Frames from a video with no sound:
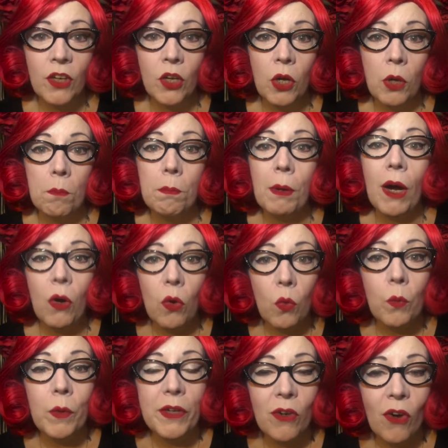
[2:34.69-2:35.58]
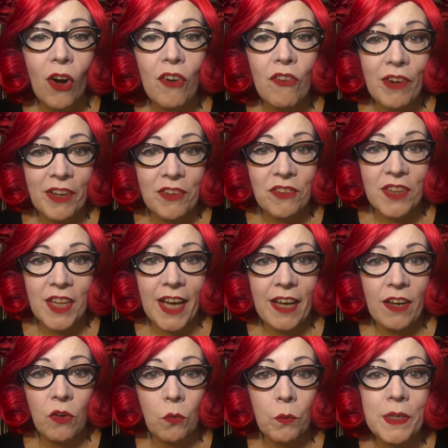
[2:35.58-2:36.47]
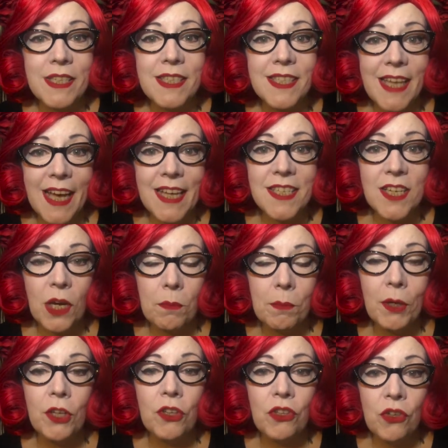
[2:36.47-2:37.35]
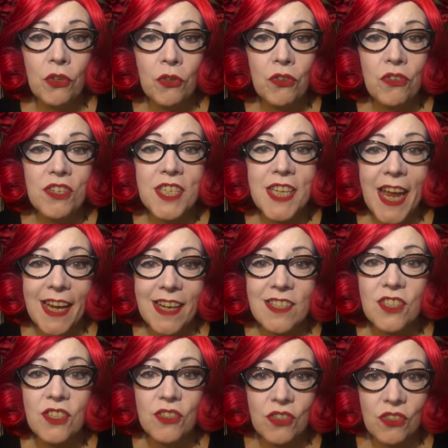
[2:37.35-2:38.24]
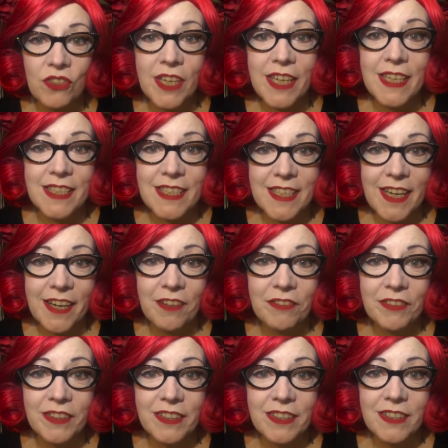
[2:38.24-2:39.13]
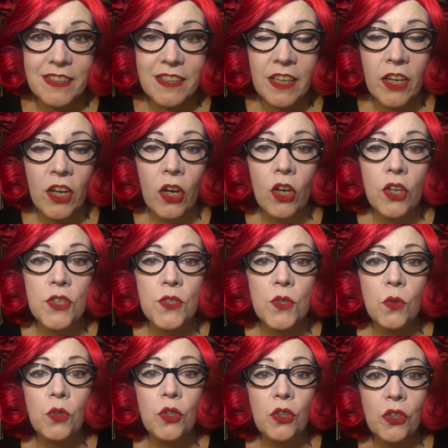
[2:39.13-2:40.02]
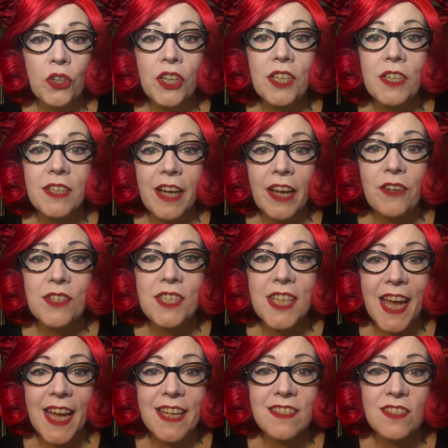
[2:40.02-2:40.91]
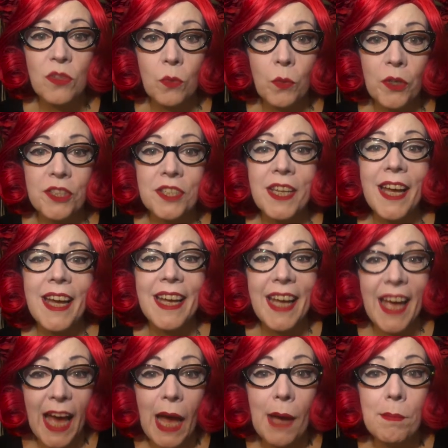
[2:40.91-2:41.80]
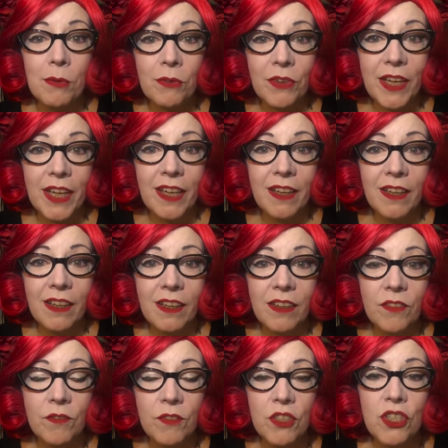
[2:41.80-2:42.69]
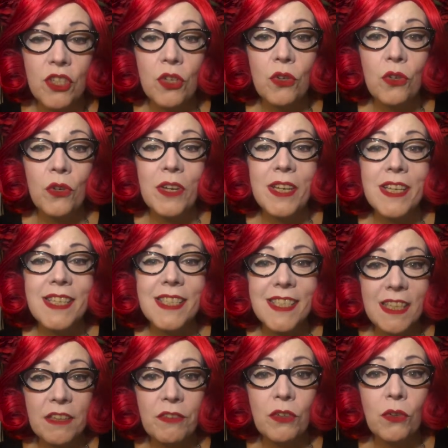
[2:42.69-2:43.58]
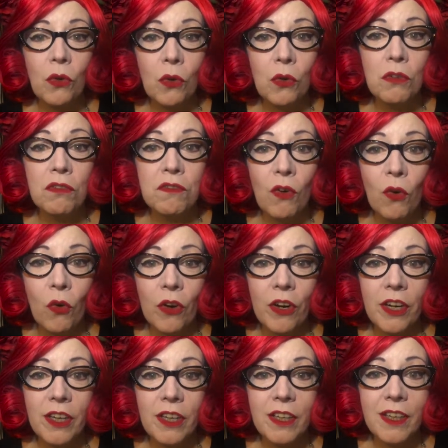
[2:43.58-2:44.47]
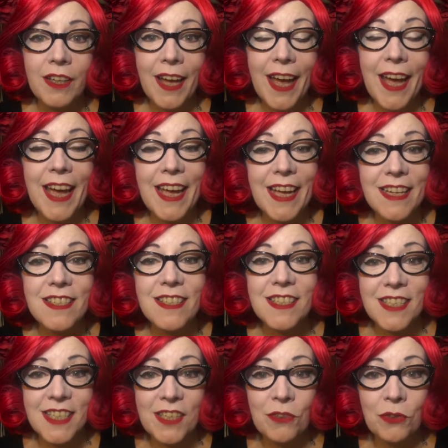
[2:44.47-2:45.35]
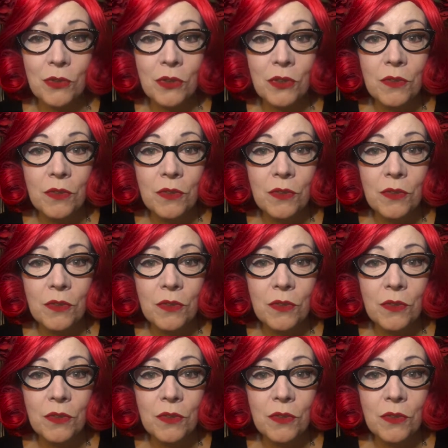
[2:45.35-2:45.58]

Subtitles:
But we got around that. We set up a new text to donate service, so you can now text the word cabaret to 70480